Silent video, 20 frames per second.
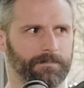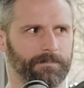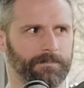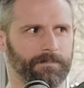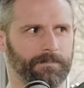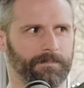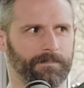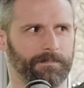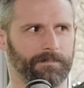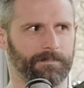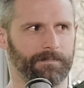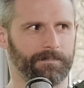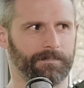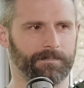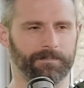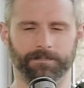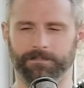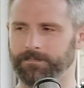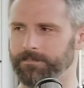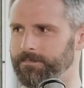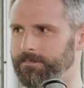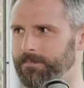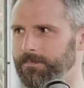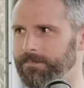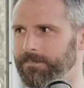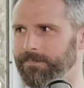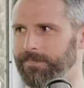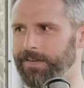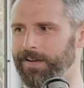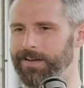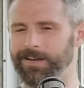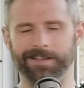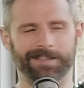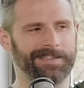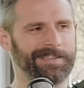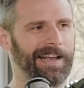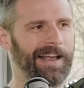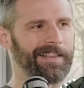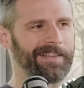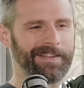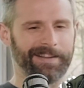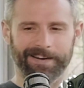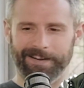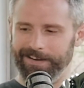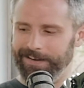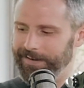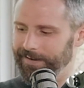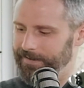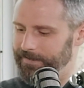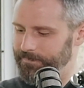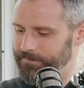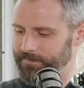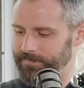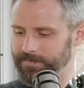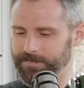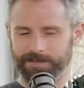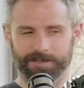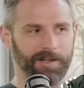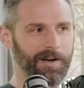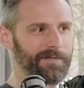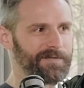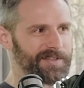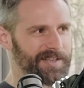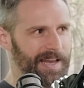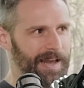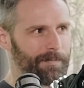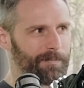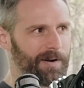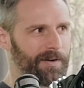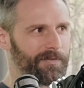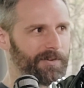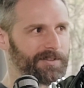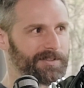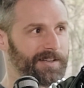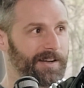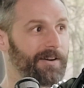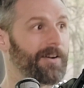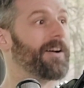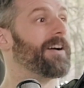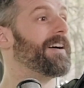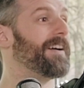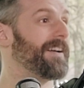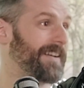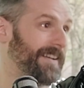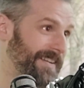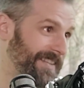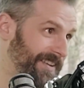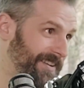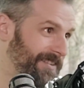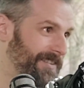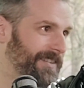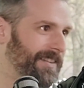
uh, yeah. Solid uh, Son of Sam reference there. Uh, hey, I like your